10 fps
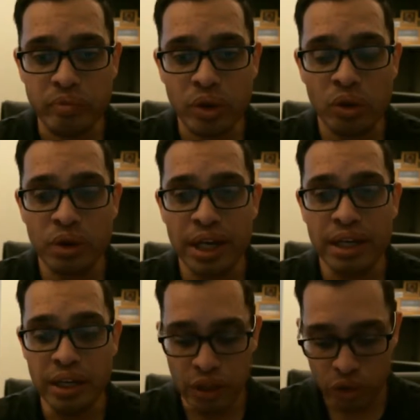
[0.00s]
Okay,
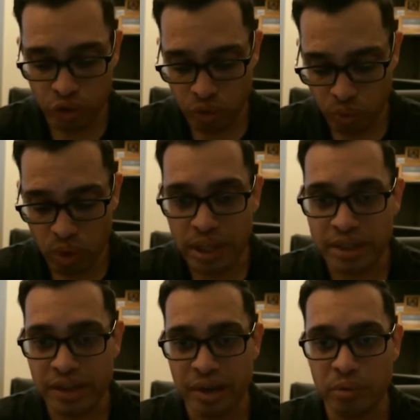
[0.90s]
so one
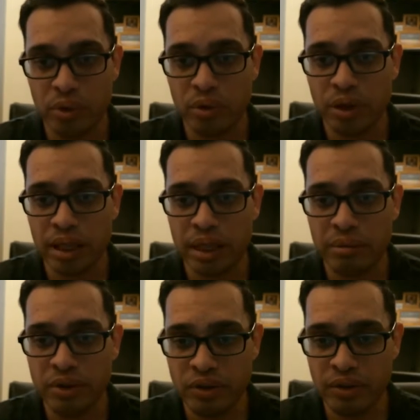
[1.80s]
example, and let me
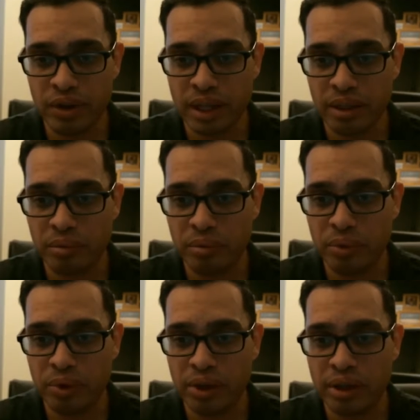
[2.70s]
see if I can
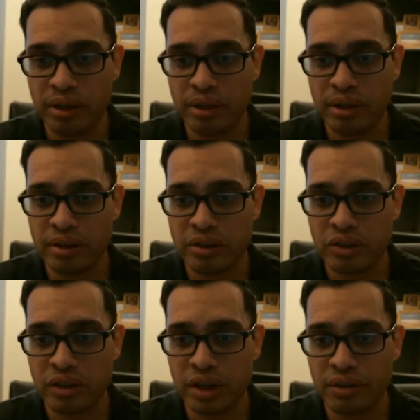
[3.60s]
put it, just
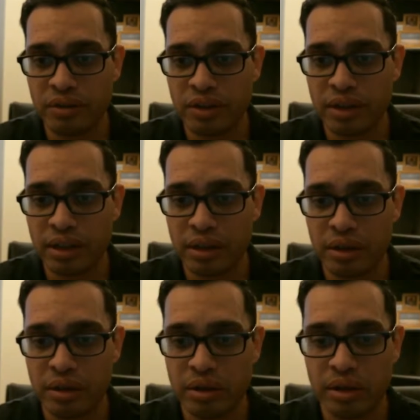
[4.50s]
thought of something here.
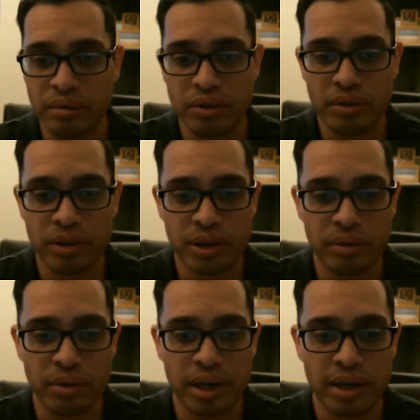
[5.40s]
Let me see if I can
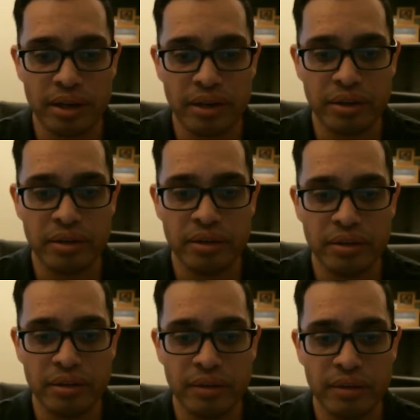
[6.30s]
write in here
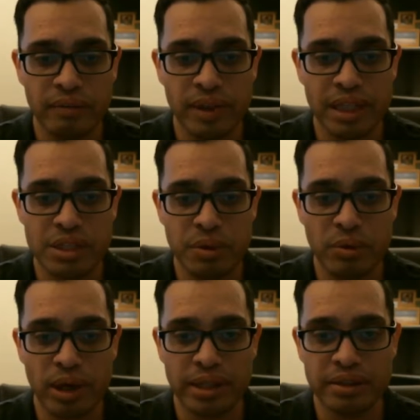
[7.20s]
that lets me
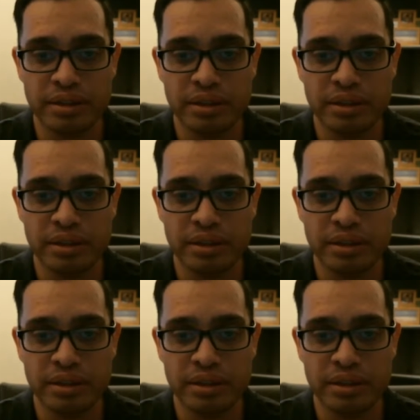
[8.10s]
write.